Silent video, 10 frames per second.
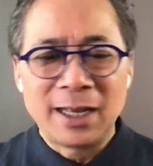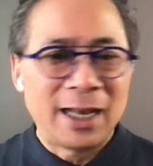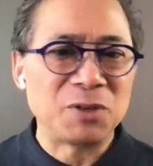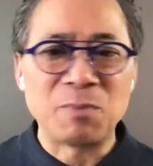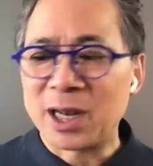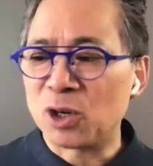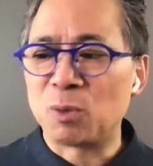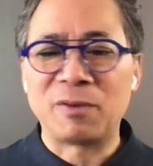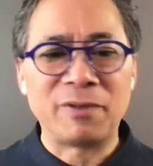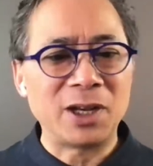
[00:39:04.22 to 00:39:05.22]
as medical
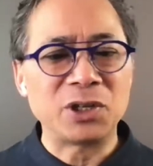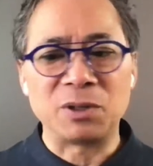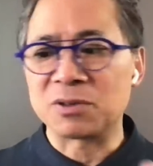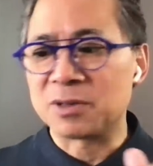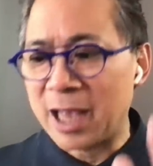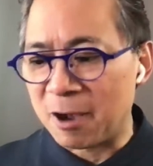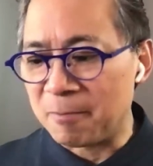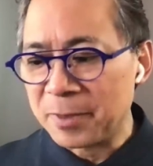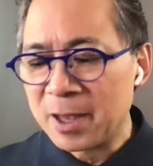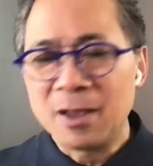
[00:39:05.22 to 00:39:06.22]
professionals. Now,
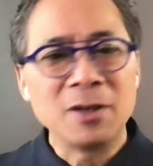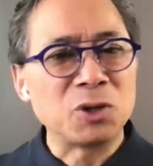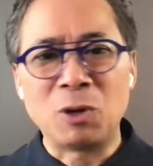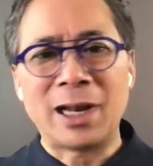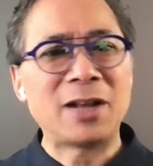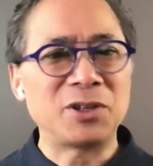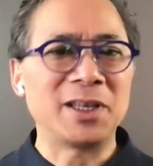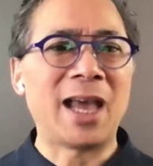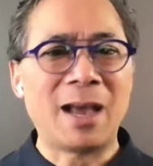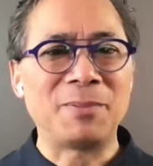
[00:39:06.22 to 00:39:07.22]
so what actually
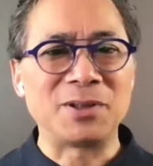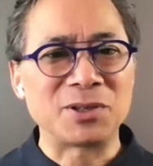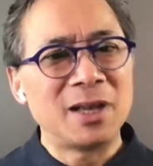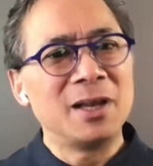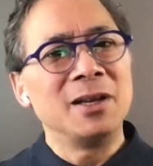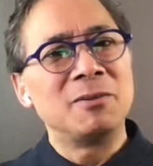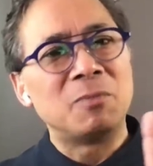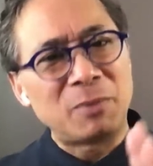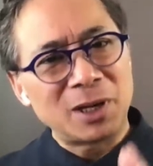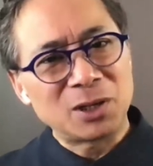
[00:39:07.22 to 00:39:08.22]
happens?
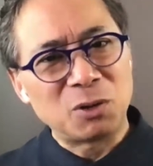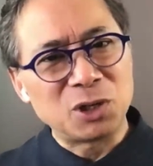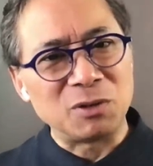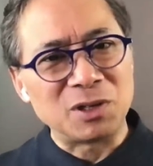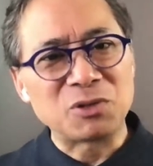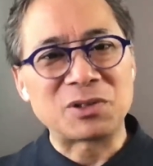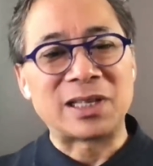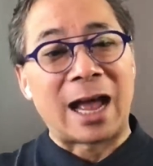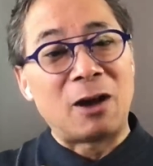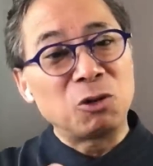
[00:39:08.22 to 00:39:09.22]
Remember, I told you this was an
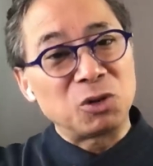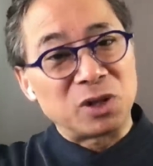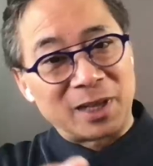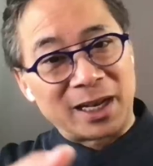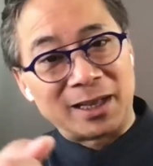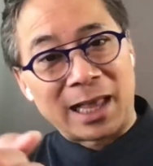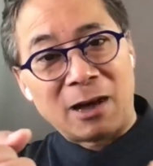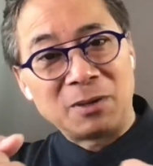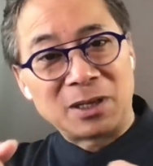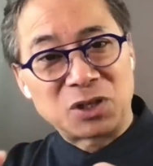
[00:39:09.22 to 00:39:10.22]
algorithm that
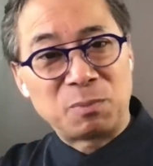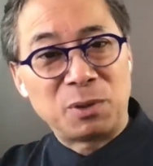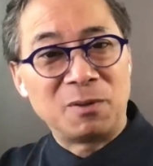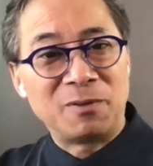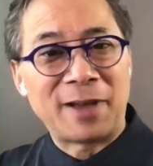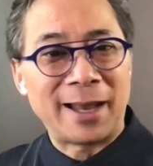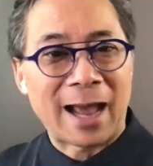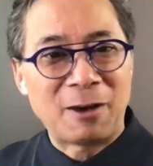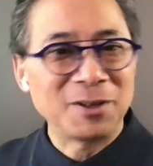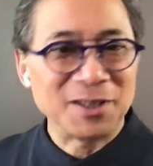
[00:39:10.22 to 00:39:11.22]
allowed us to pull fat
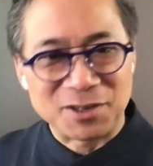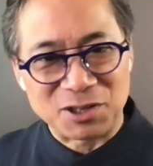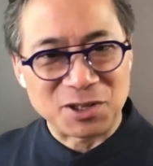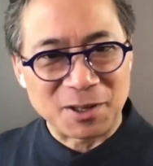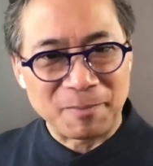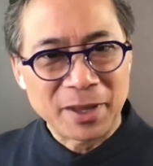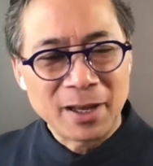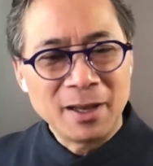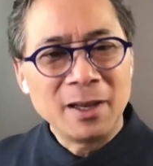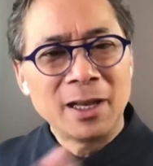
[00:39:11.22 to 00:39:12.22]
out of the system.
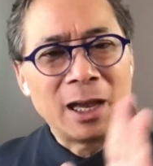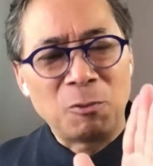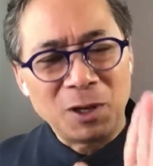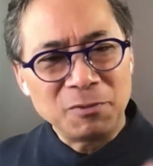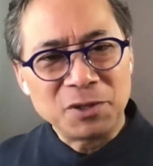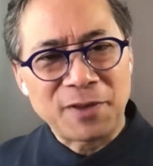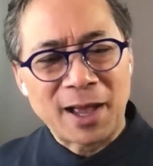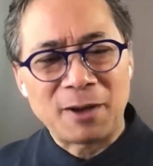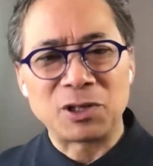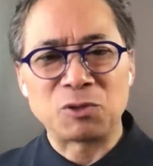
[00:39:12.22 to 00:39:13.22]
And what was
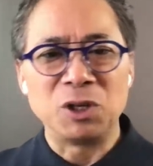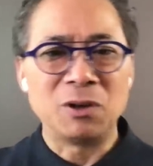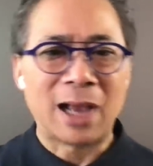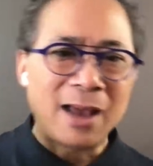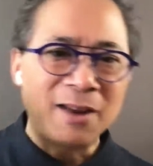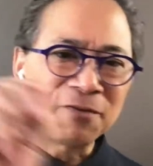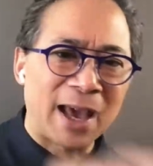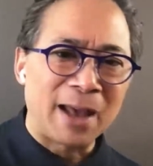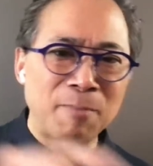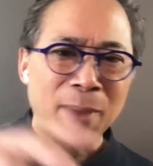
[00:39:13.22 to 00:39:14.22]
found is when you add
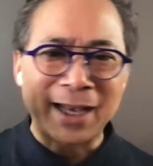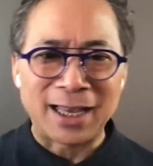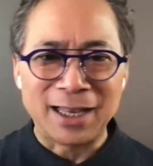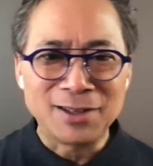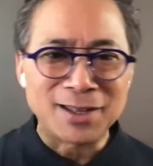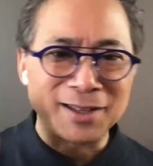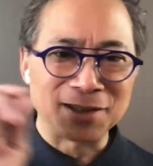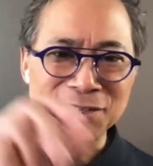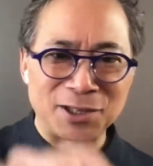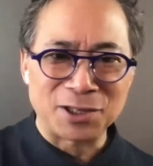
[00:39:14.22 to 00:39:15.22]
fat back into the
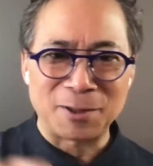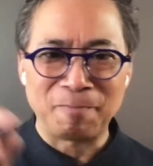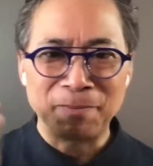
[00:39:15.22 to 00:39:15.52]
system,